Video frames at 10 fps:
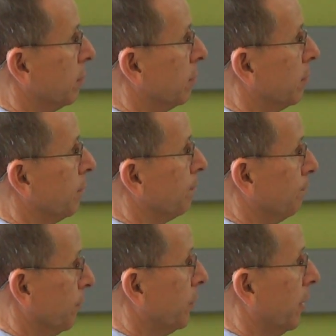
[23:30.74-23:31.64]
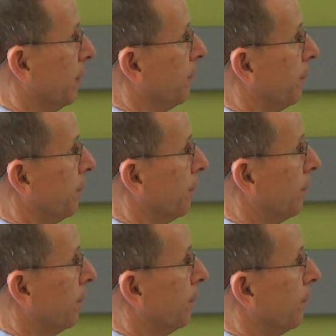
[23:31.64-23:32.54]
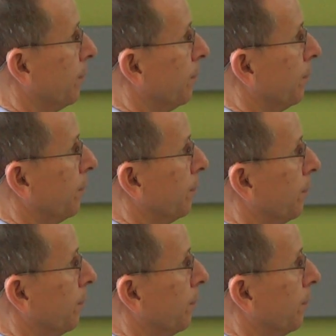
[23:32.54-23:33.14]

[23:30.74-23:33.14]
Yep. Okay. Outside of the Career Connect